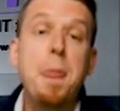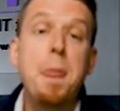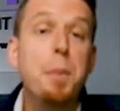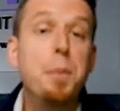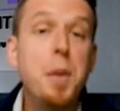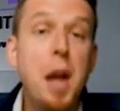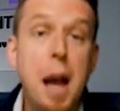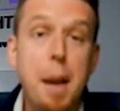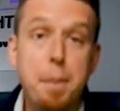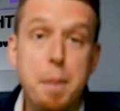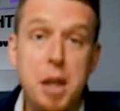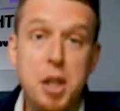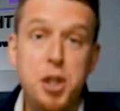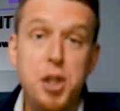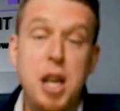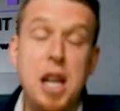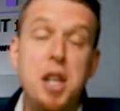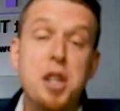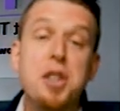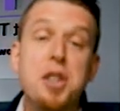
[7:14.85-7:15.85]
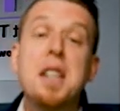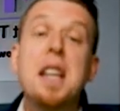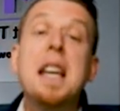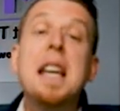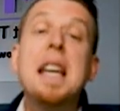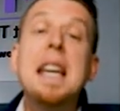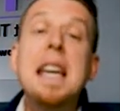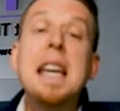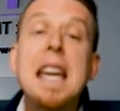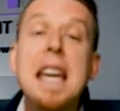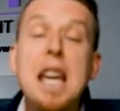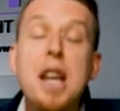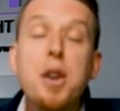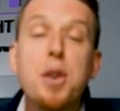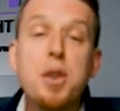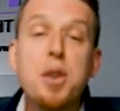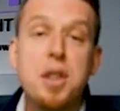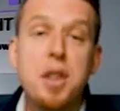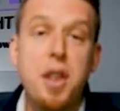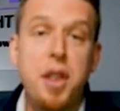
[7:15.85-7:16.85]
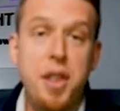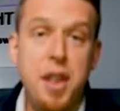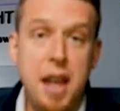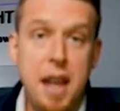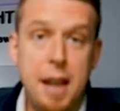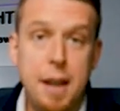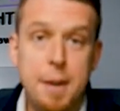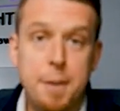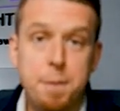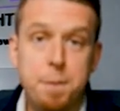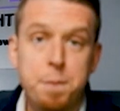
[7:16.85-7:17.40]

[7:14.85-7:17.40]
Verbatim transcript: Not much changes. Here's the thing,